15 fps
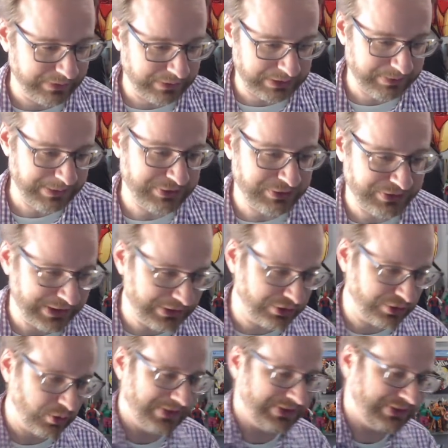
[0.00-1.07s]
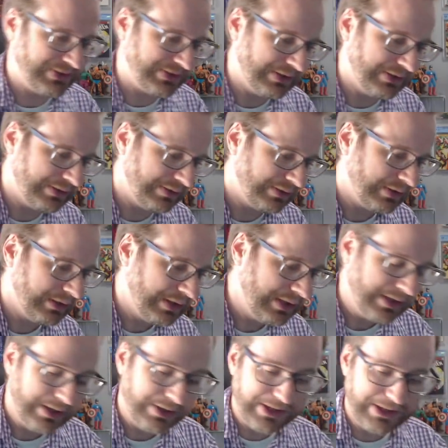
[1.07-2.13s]
Some interesting twists and
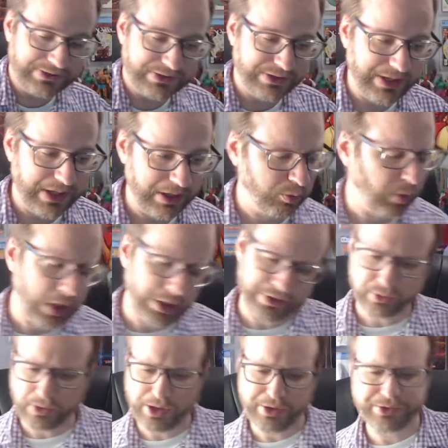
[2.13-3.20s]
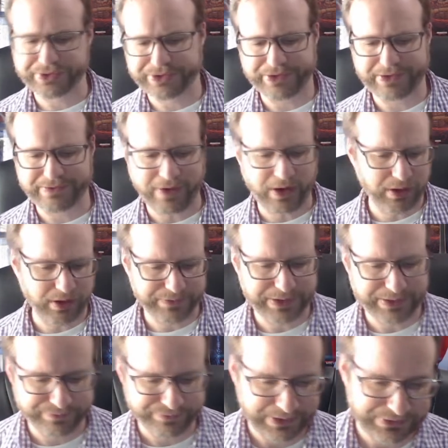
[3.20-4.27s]
things in there. Ro the Rose is involved,
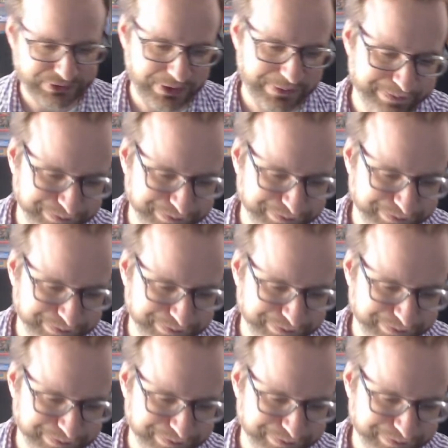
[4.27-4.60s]
and it's good.